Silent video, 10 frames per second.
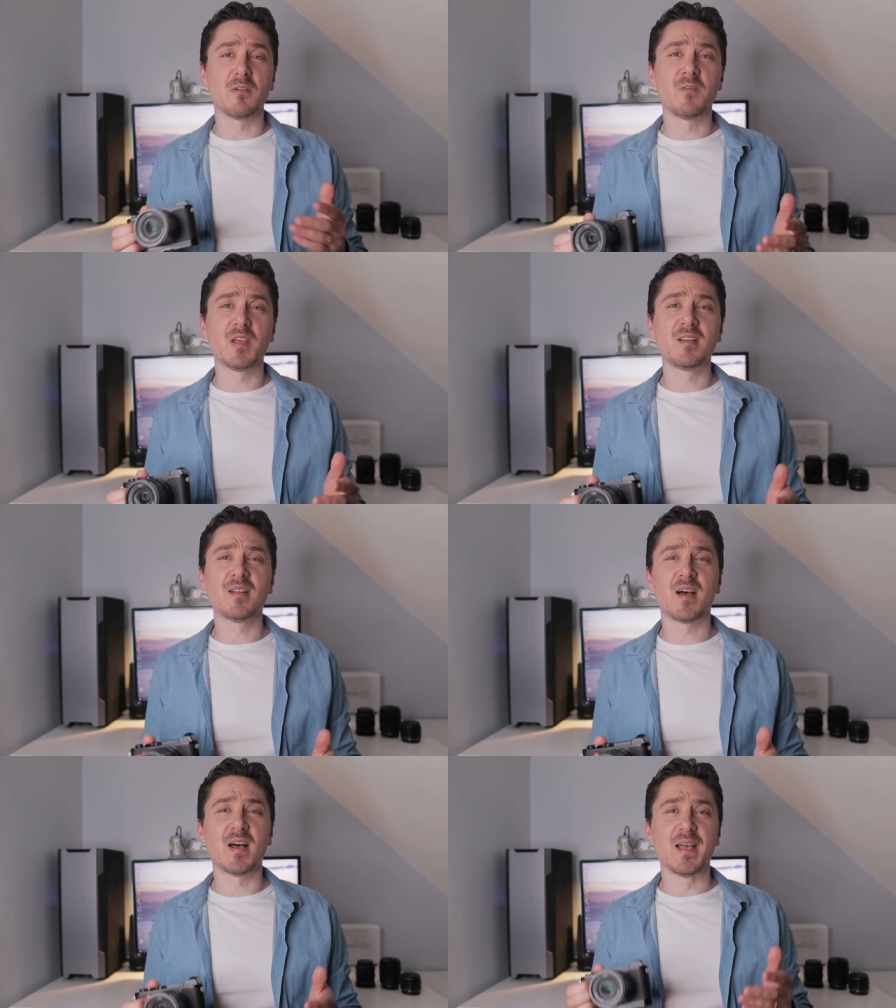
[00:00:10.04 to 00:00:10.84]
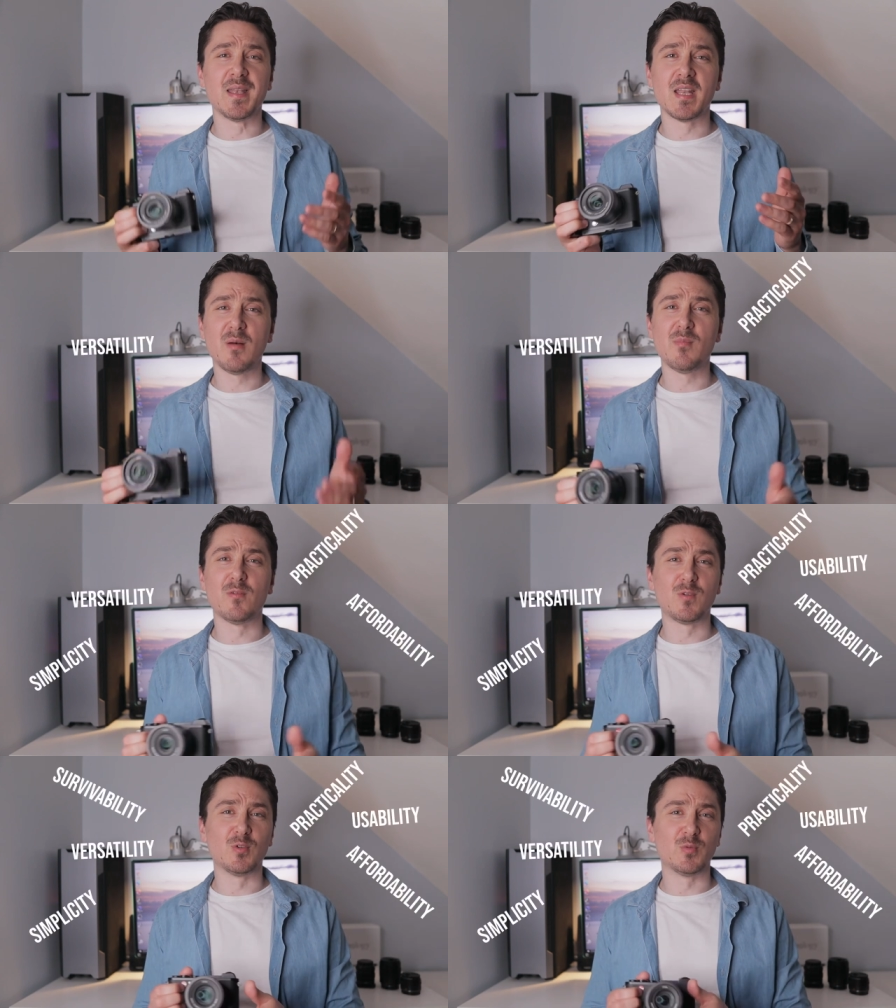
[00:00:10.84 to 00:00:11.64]
I think there are a number
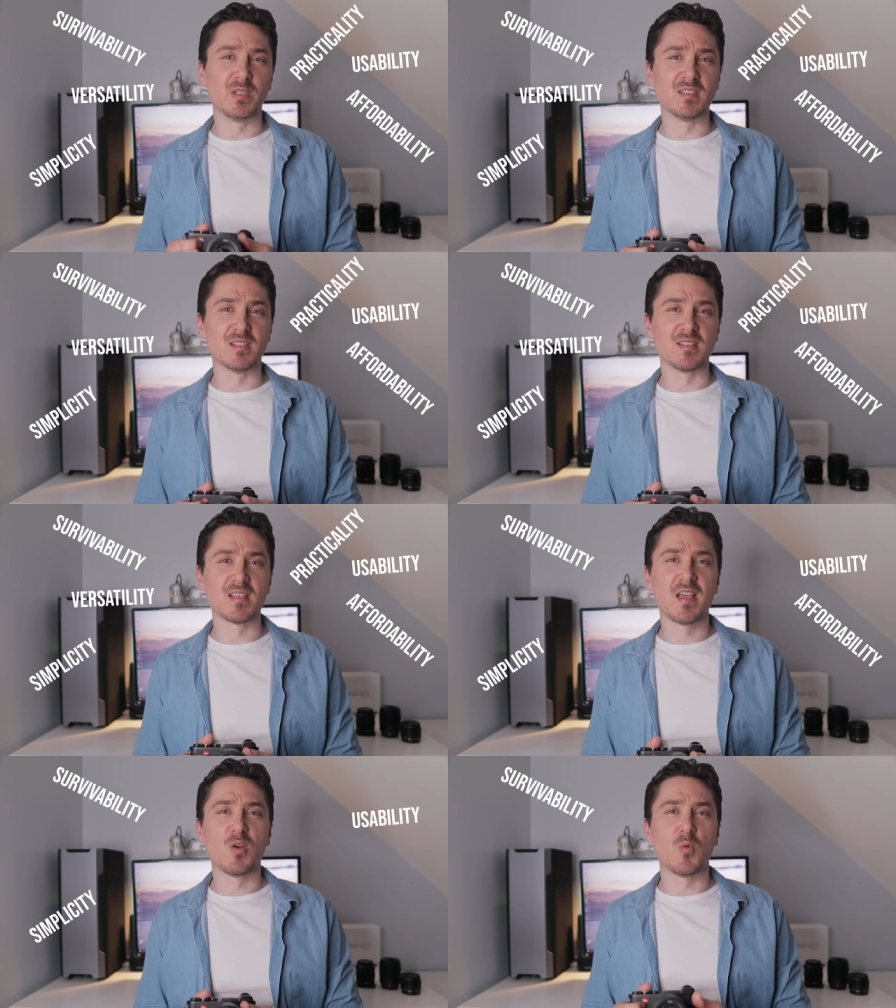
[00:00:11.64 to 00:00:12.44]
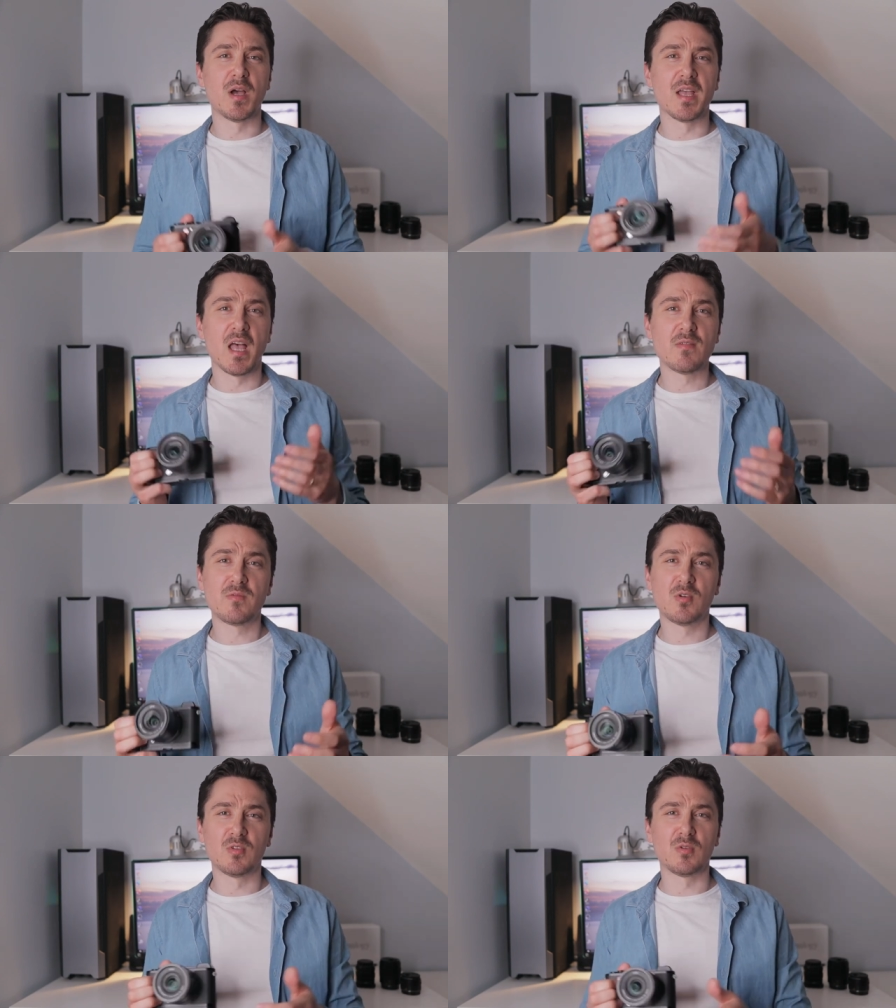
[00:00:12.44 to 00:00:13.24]
of good reasons why
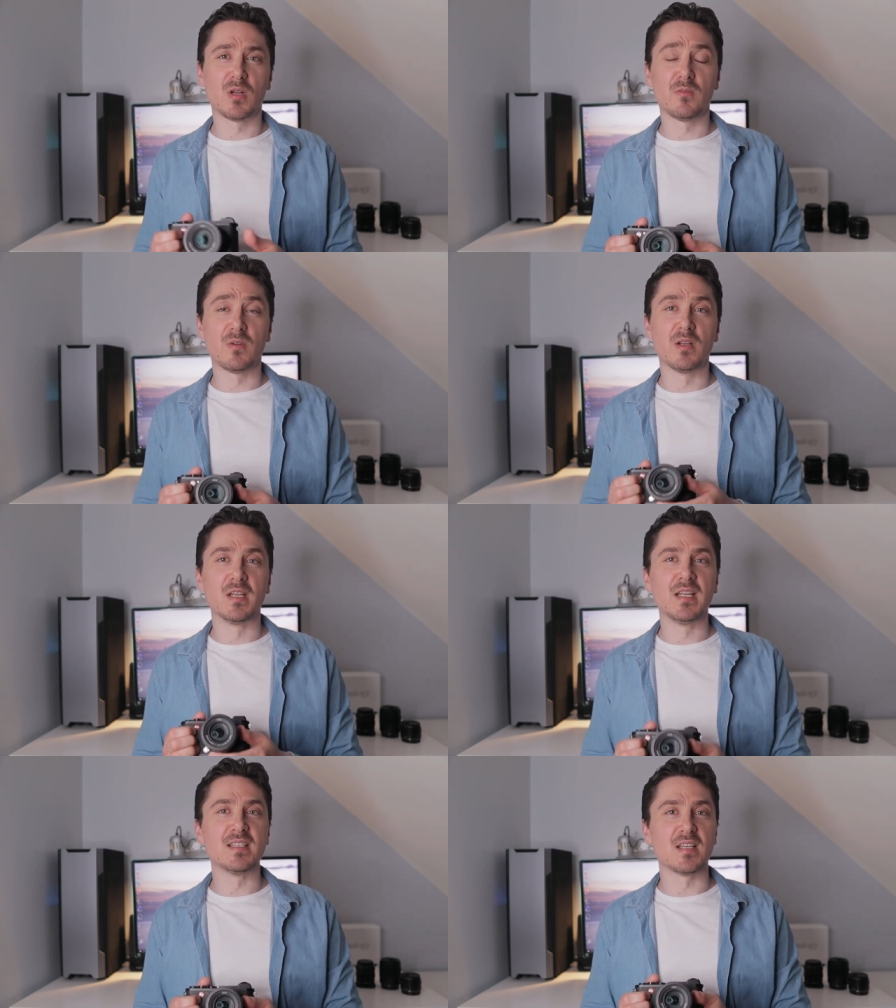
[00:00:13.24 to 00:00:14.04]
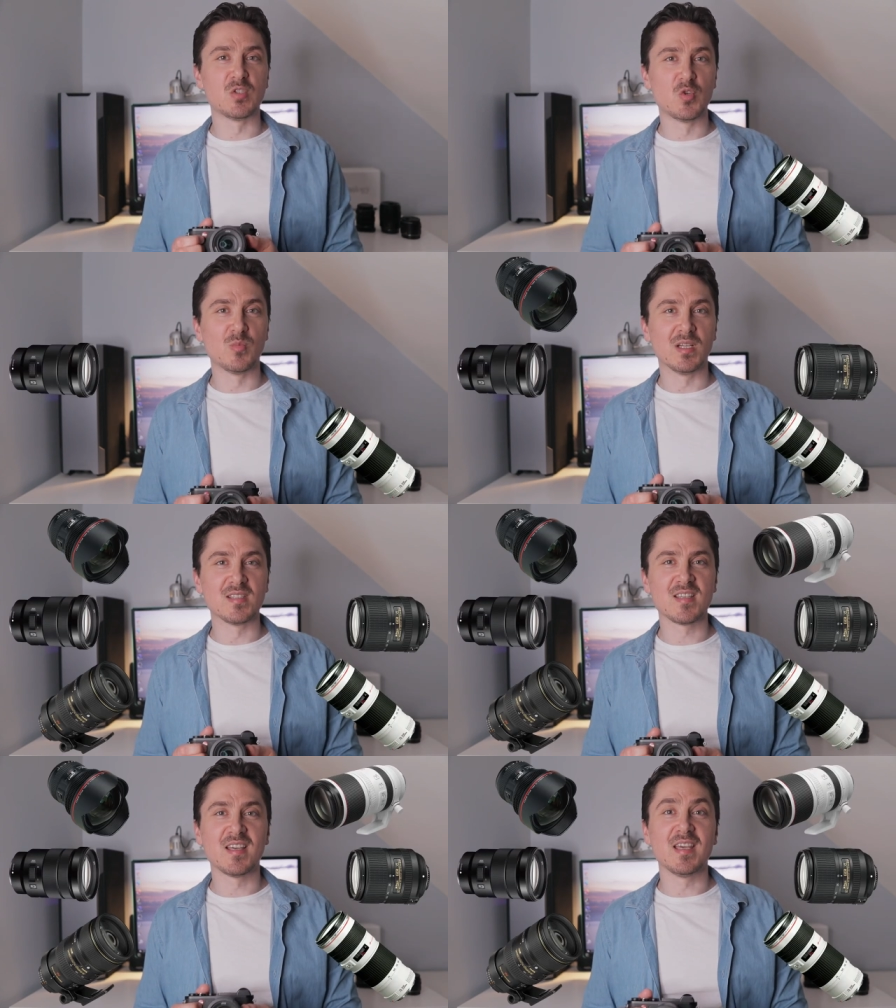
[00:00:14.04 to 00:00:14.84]
every photographer needs a zoom
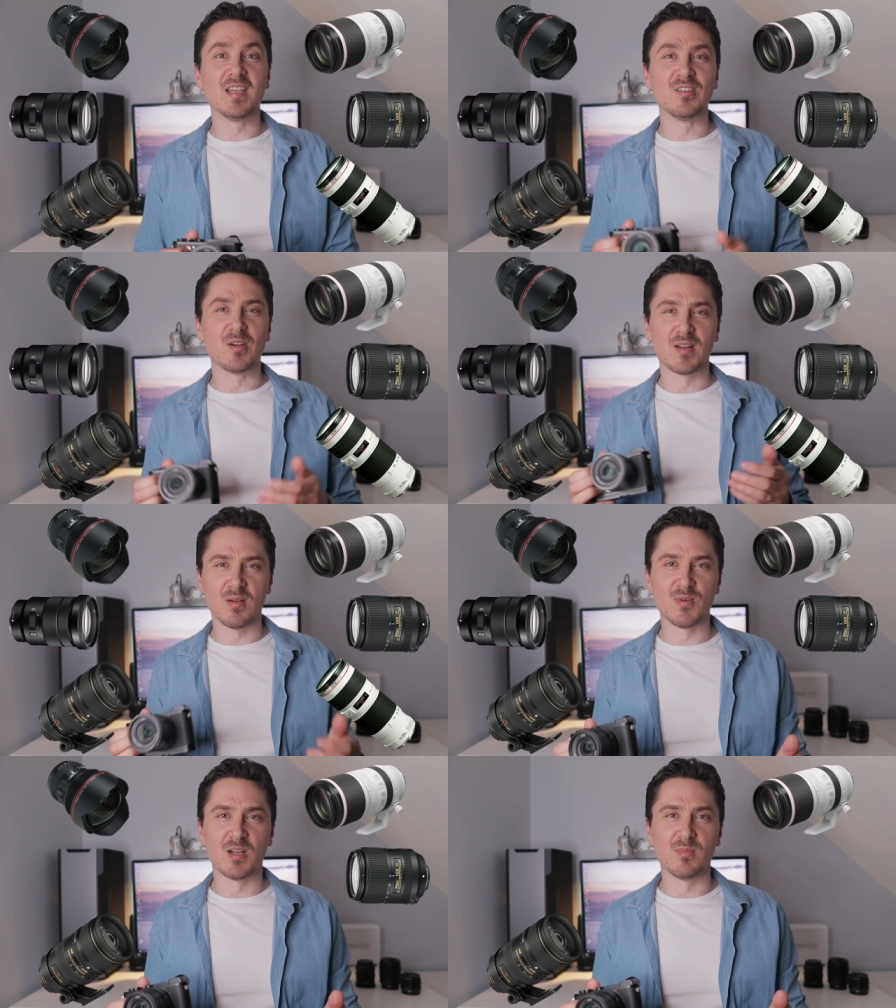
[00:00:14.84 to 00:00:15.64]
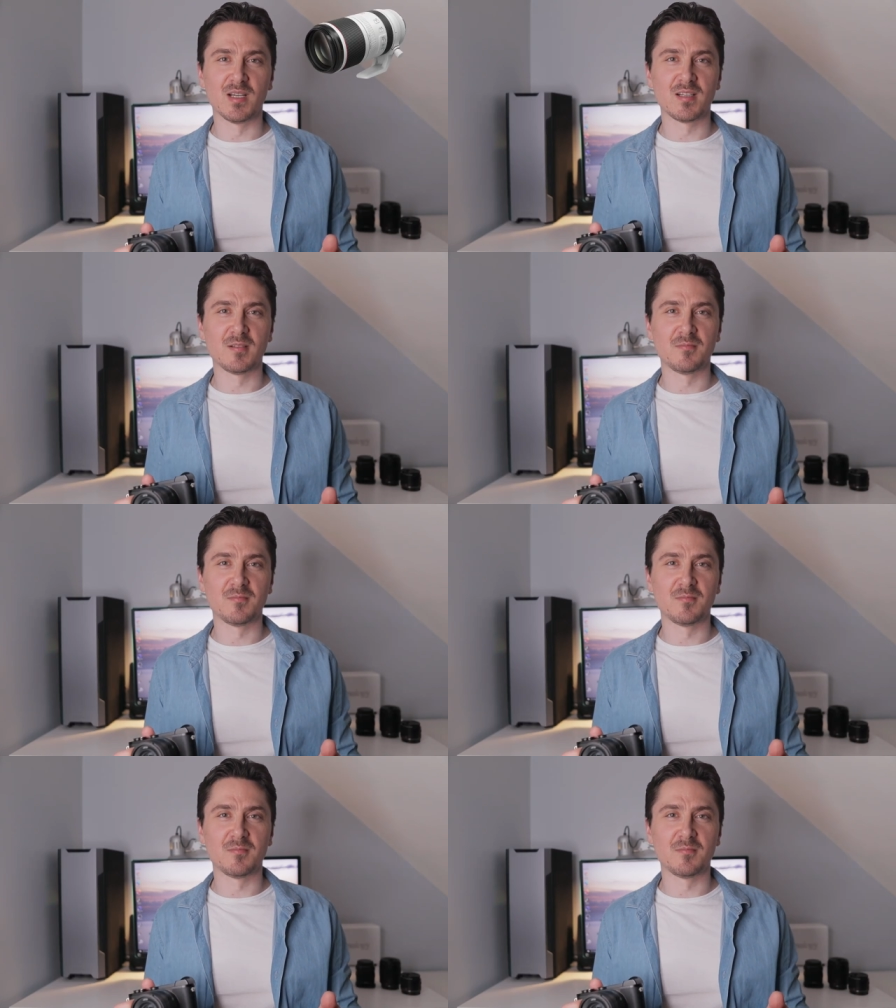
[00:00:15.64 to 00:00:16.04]
lens in their camera bag.